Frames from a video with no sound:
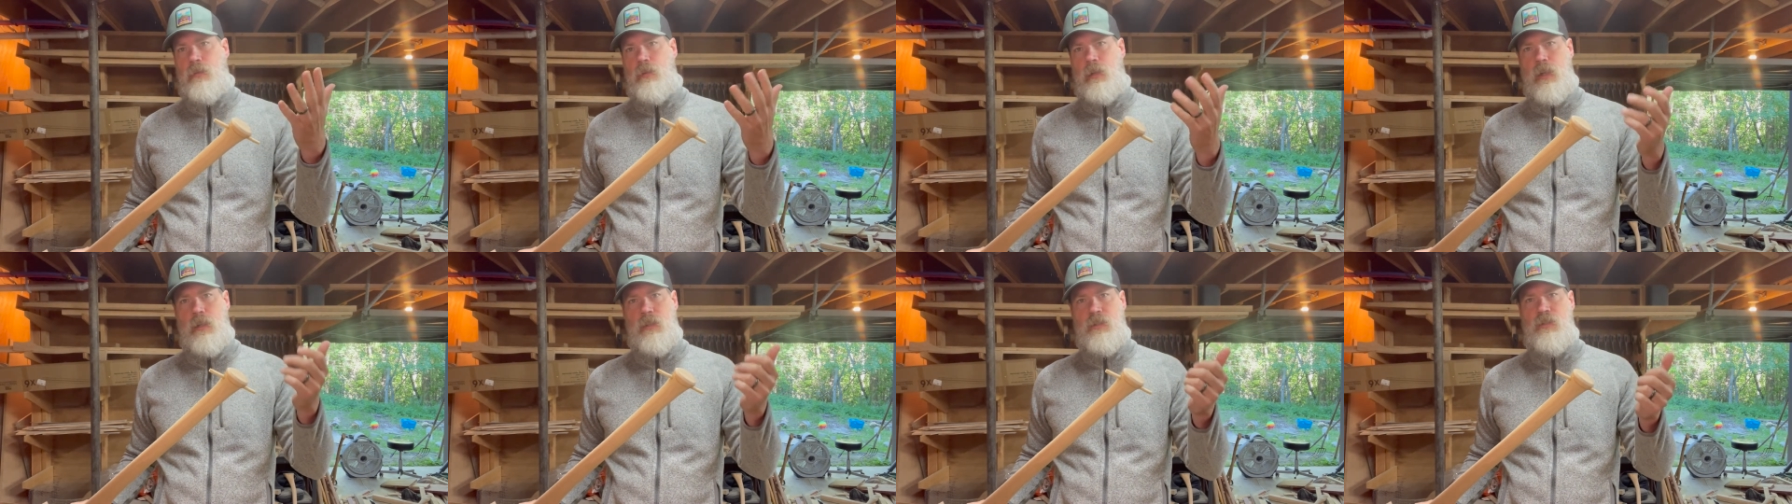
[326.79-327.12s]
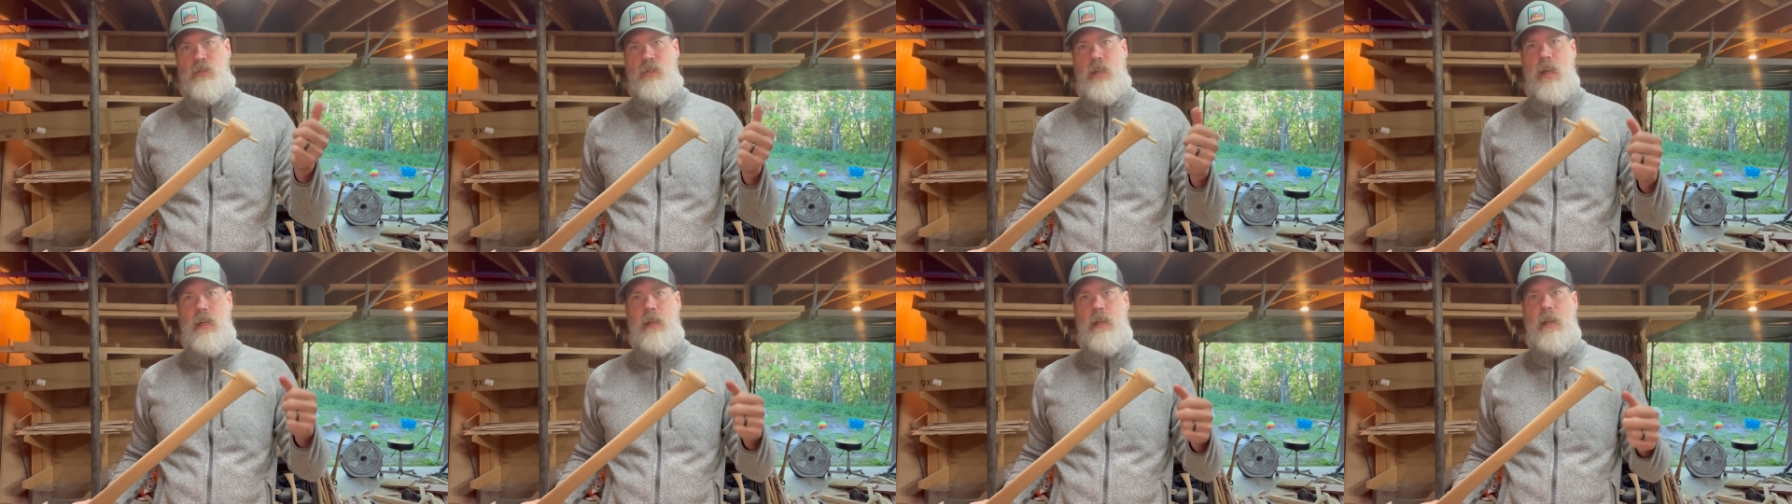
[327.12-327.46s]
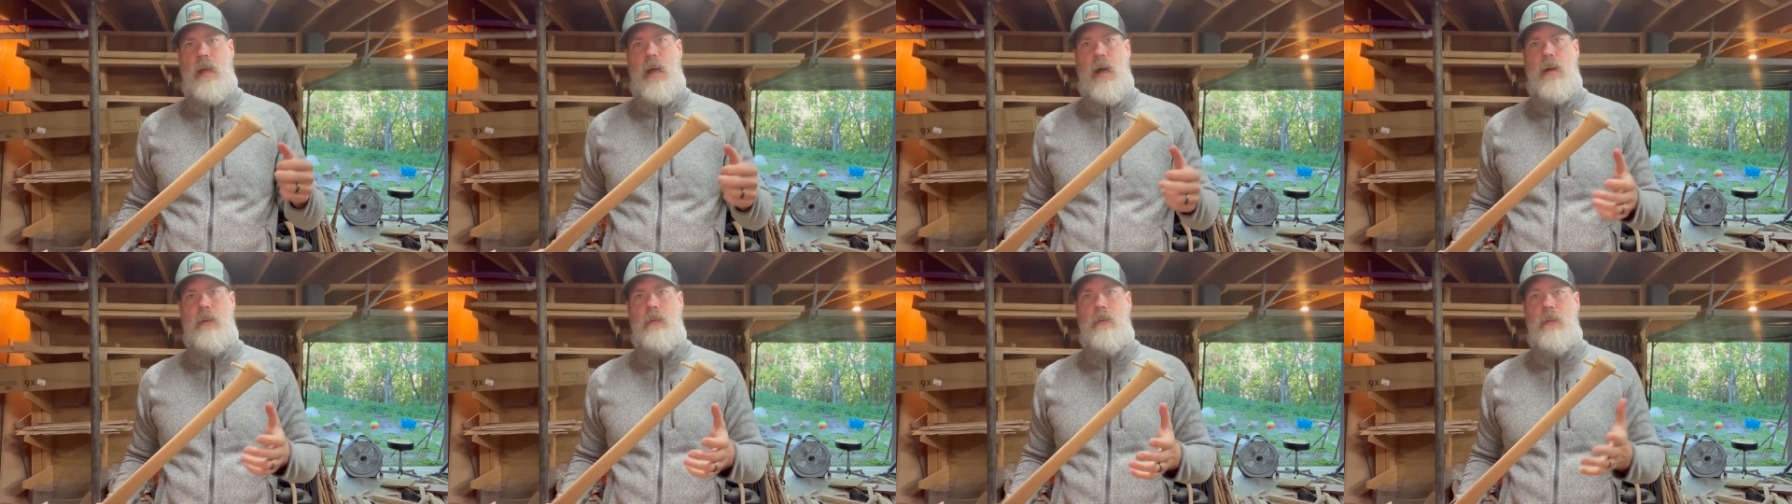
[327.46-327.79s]
kind of sand it
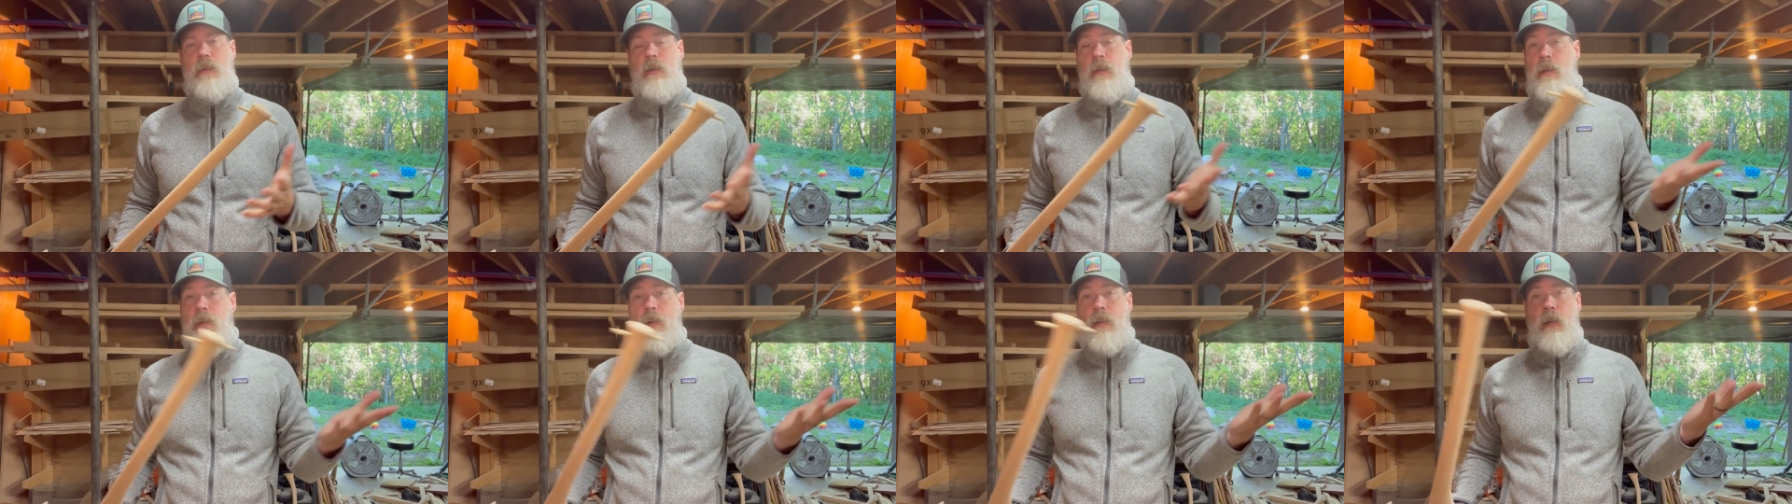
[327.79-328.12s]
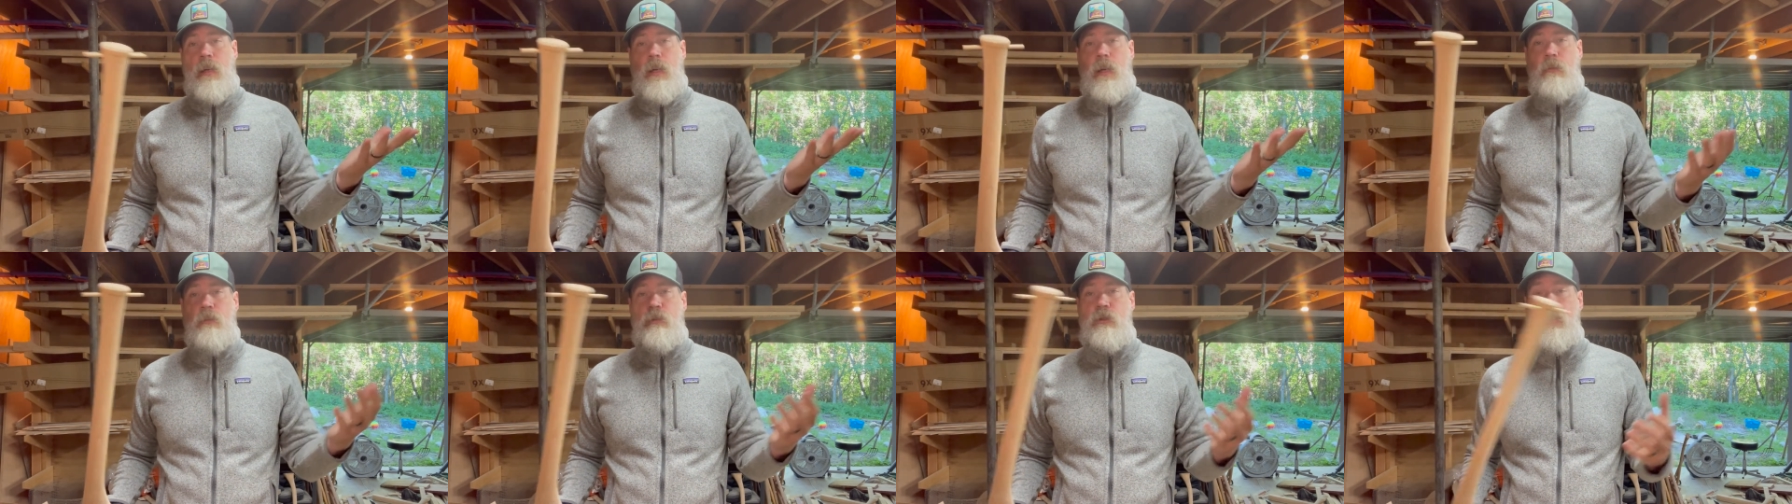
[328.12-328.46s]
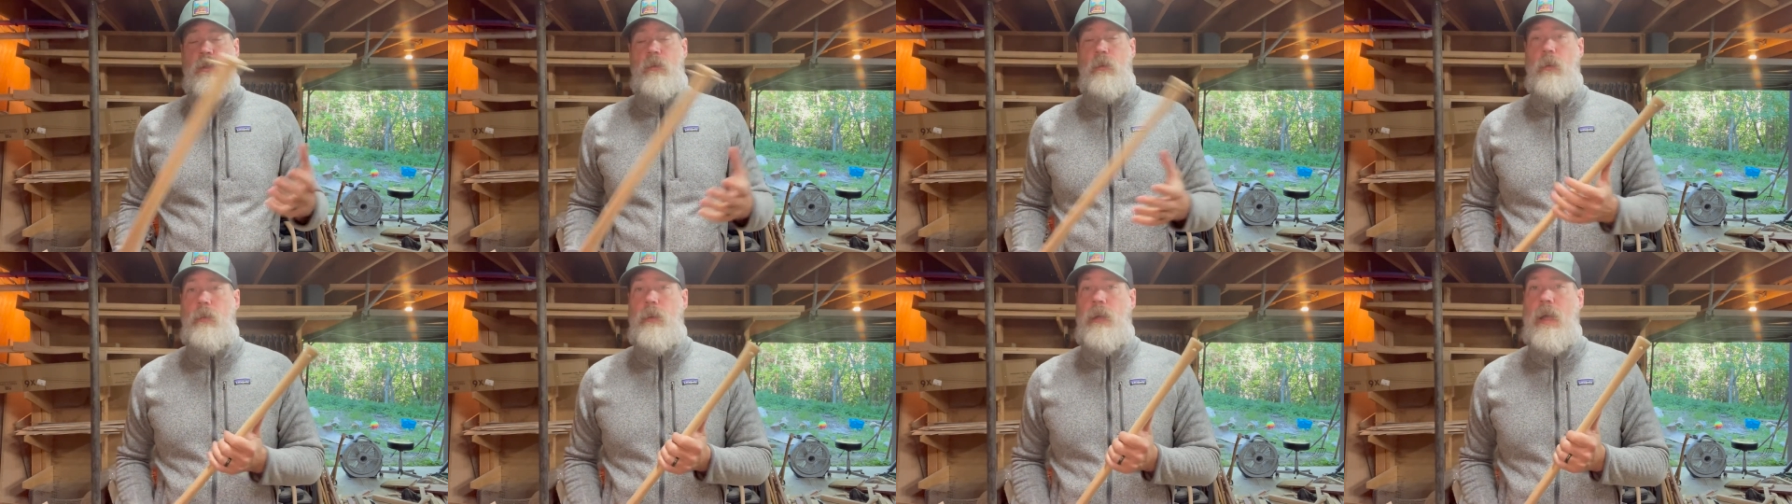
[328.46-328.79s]
out, and we'll
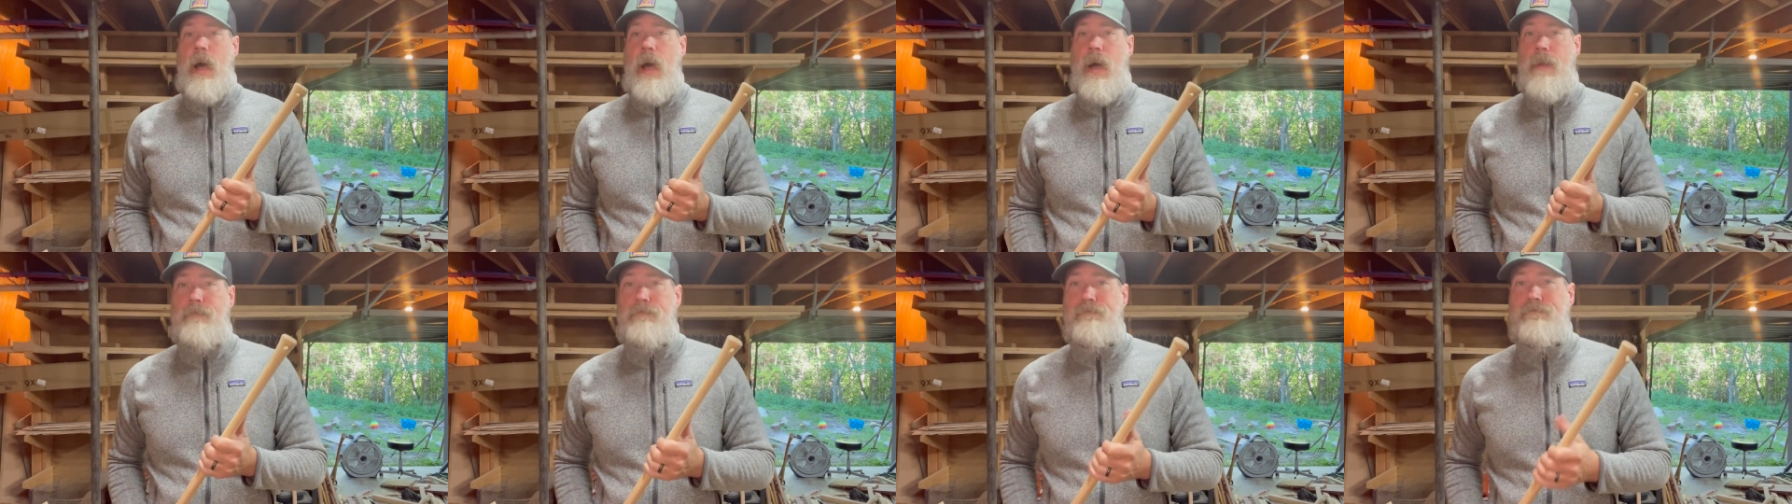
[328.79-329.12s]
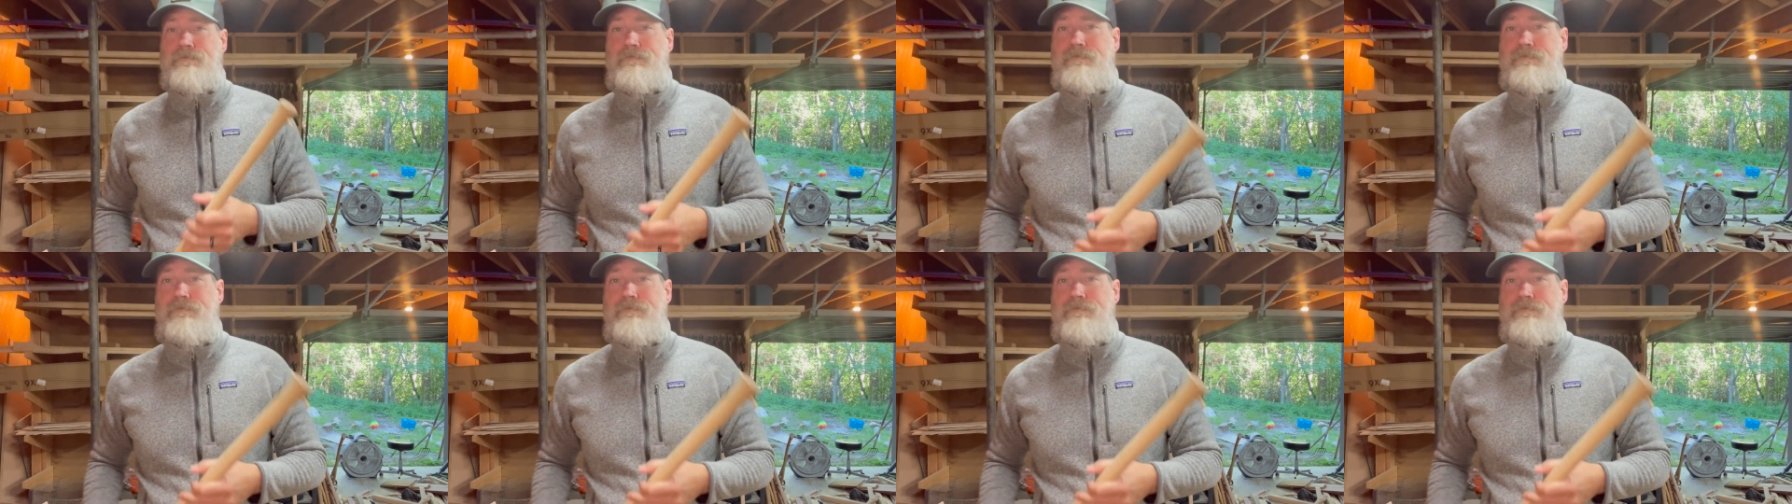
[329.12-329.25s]
see what we got.